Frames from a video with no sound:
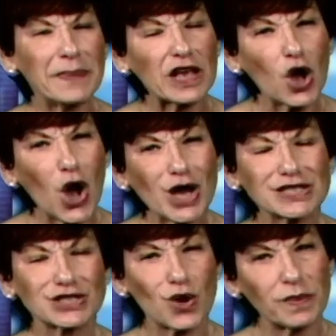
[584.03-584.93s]

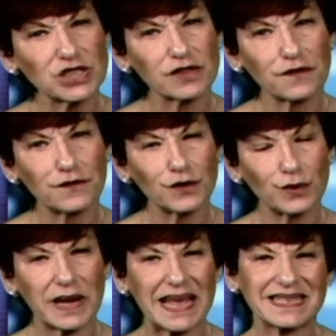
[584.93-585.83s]
because so much of the
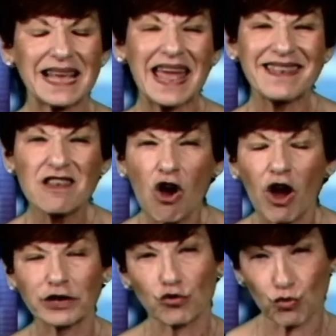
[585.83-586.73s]
food is
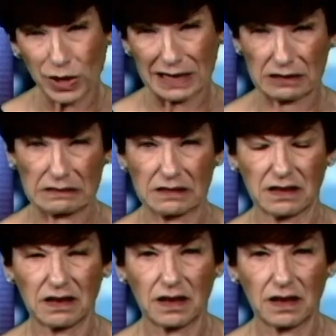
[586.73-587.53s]
not real,